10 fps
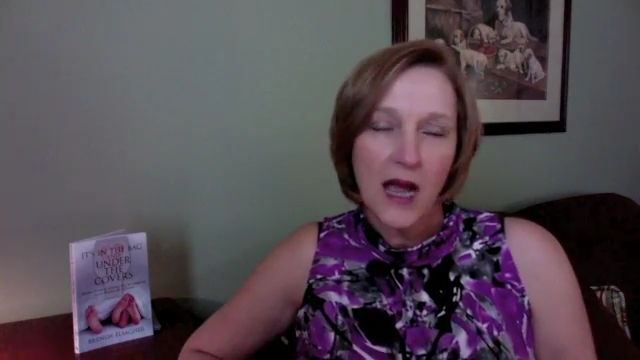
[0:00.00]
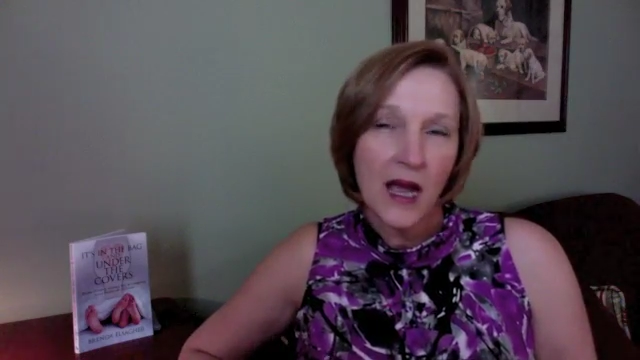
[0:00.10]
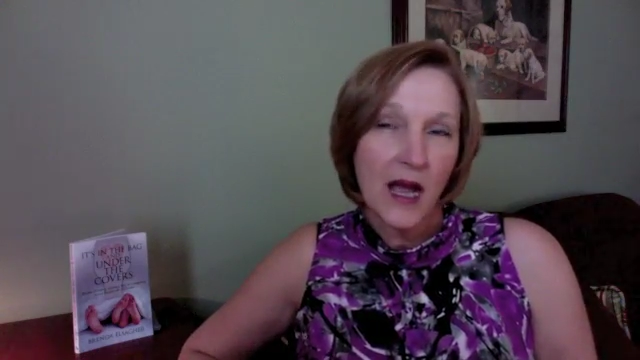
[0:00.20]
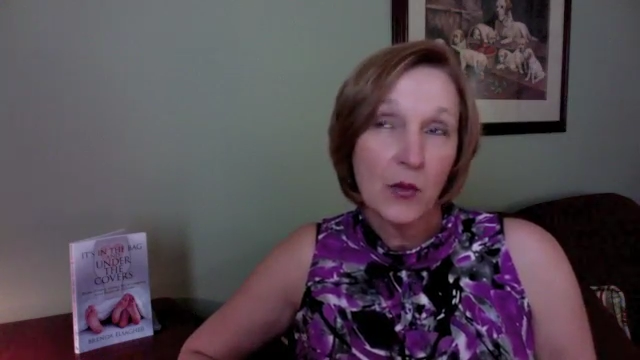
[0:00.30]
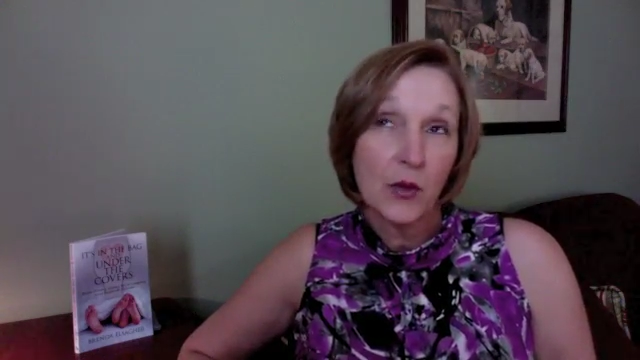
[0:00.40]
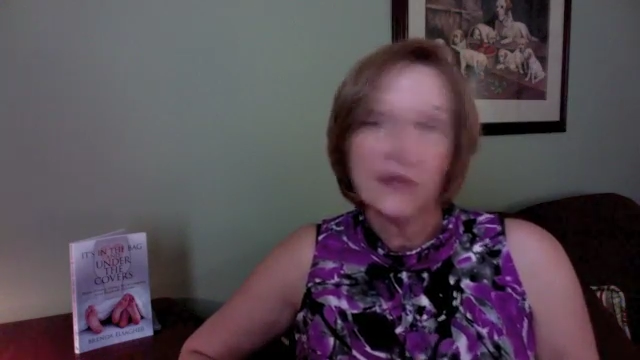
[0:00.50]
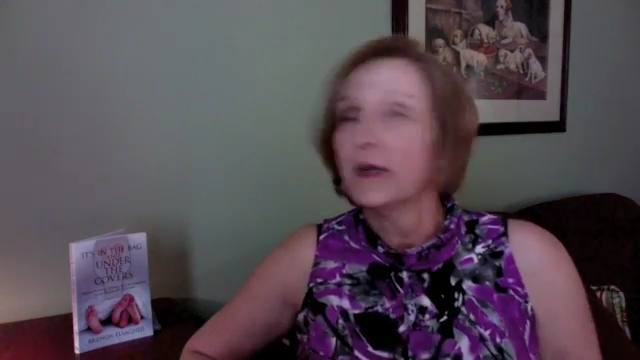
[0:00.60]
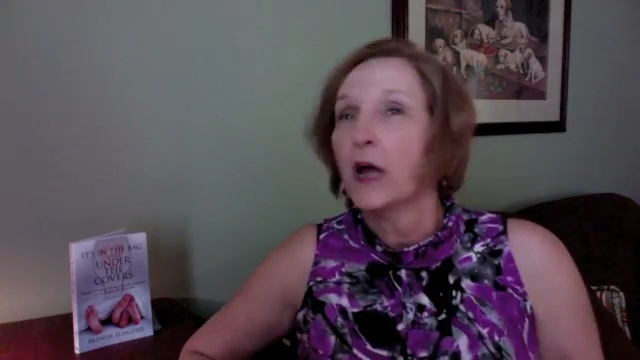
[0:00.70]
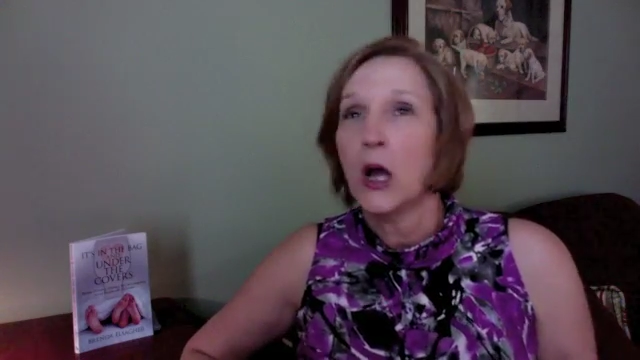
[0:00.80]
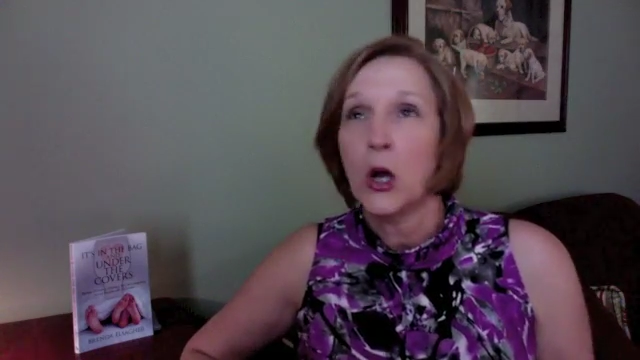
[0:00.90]
I worked in a
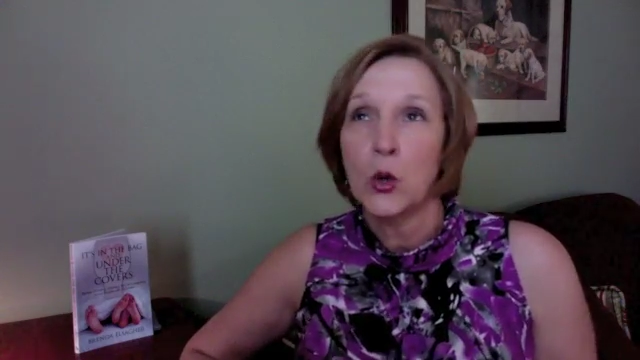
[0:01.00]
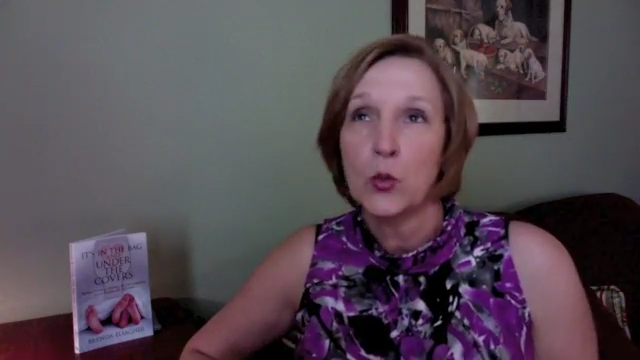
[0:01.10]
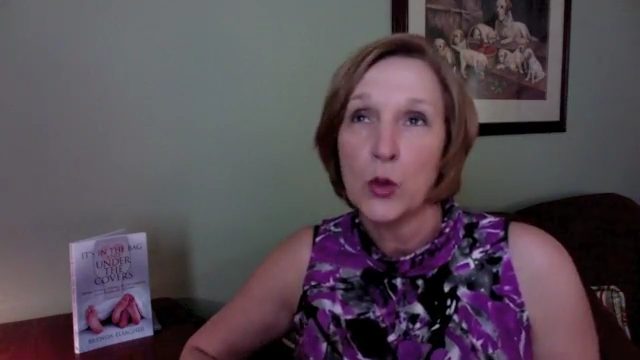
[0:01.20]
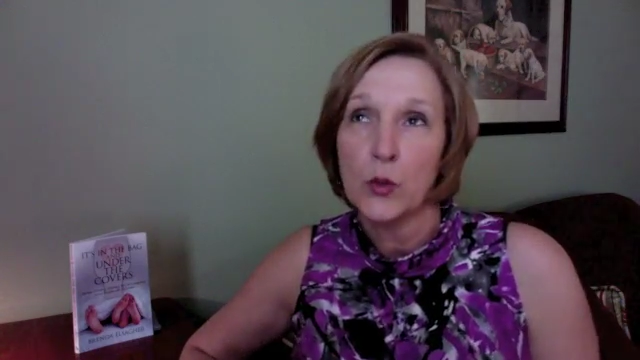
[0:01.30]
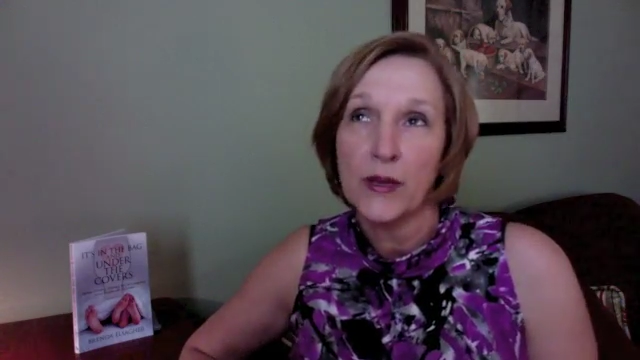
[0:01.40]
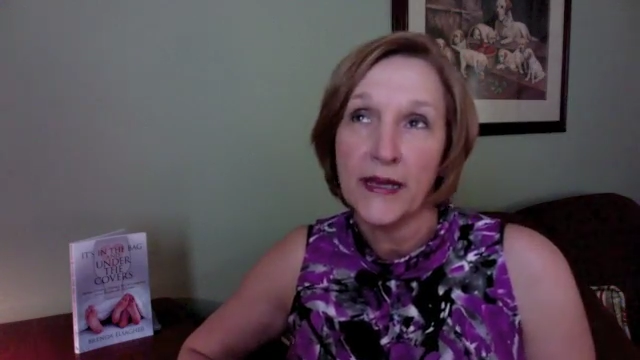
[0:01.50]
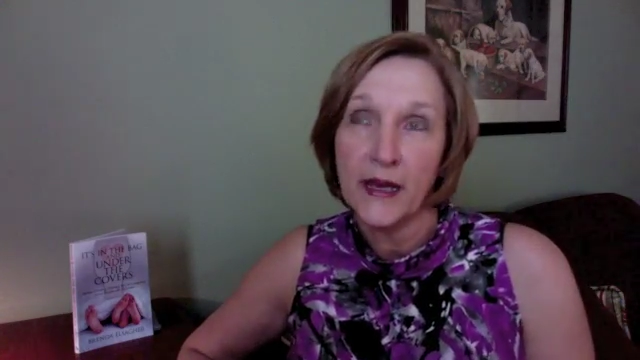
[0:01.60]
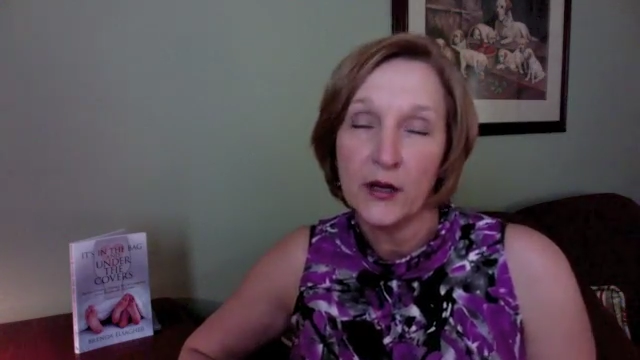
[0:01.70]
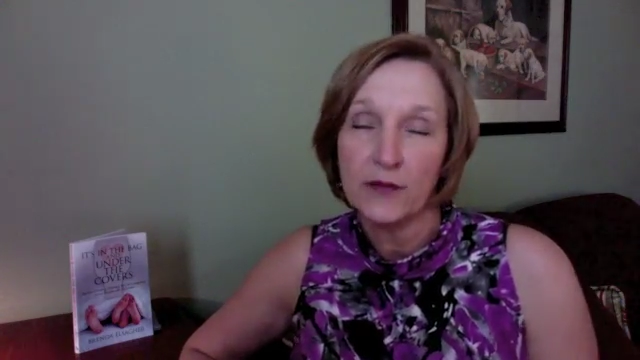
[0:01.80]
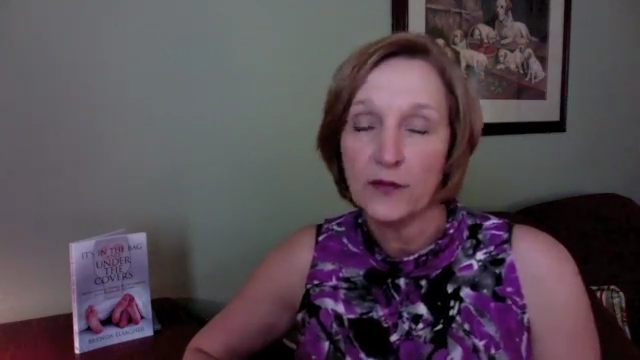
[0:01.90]
home where we
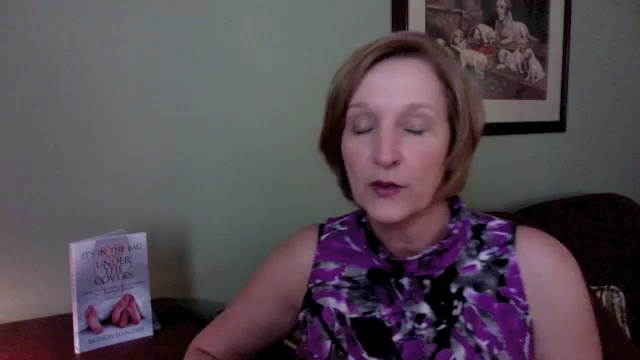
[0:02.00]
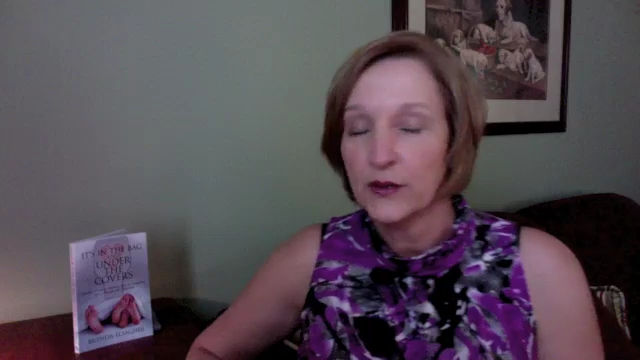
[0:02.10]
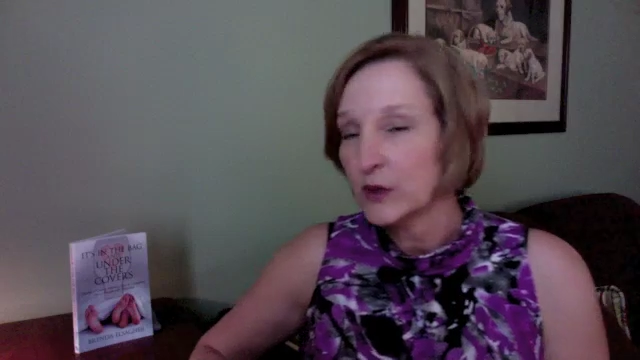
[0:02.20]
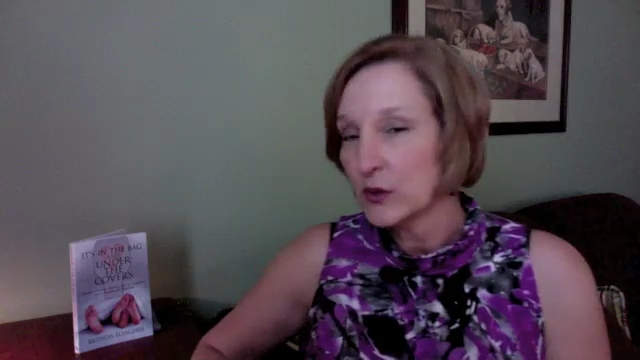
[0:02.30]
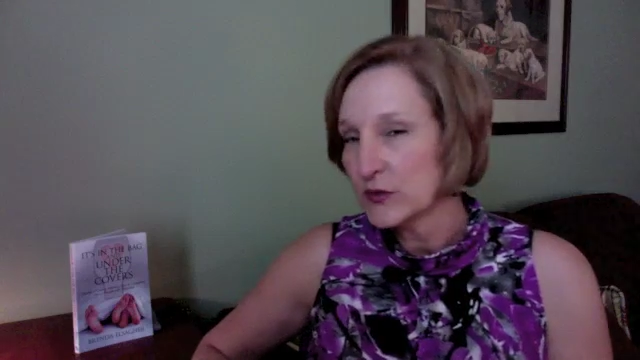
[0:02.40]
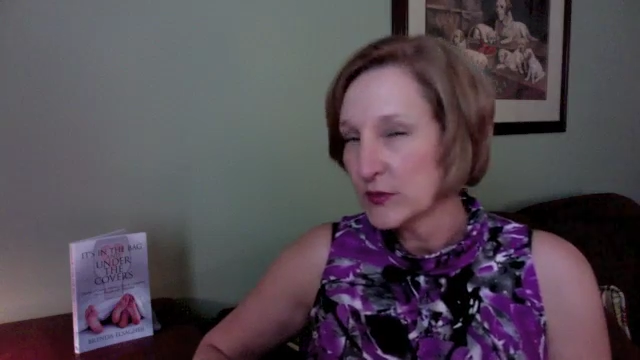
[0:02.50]
cared for adults